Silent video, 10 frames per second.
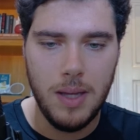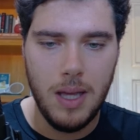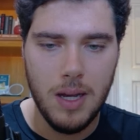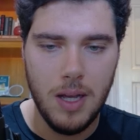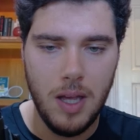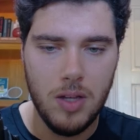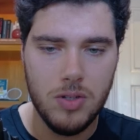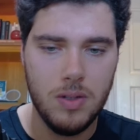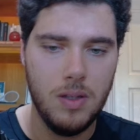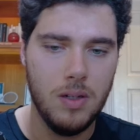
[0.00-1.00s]
AI
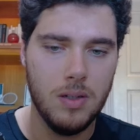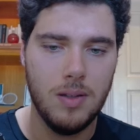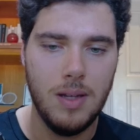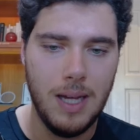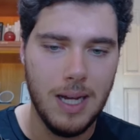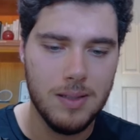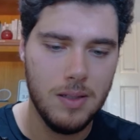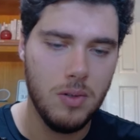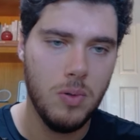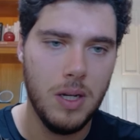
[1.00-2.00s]
agent here to ask
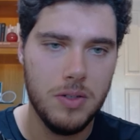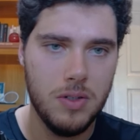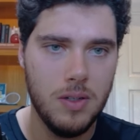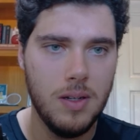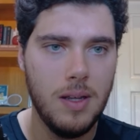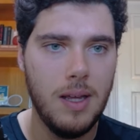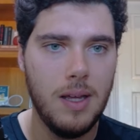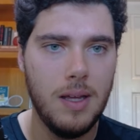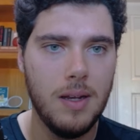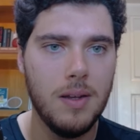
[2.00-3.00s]
a question
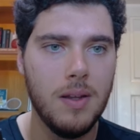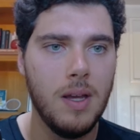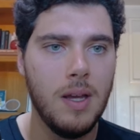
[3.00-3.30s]
and